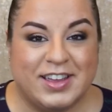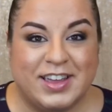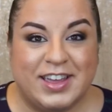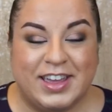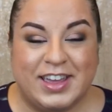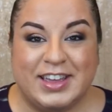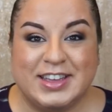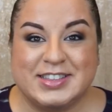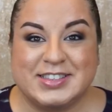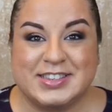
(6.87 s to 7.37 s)

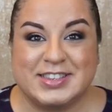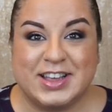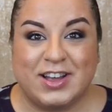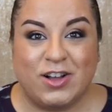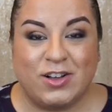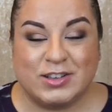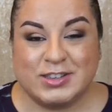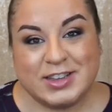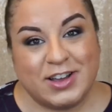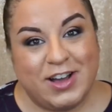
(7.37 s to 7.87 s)
It's
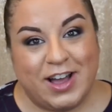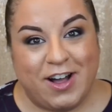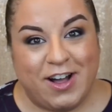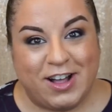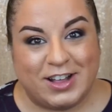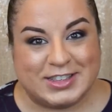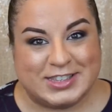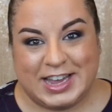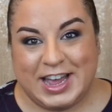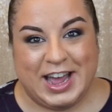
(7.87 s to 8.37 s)
Ulta
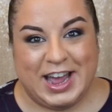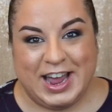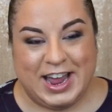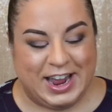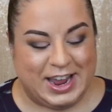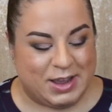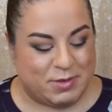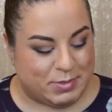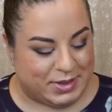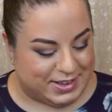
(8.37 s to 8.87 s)
haul
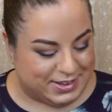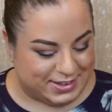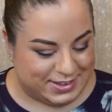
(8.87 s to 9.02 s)
time!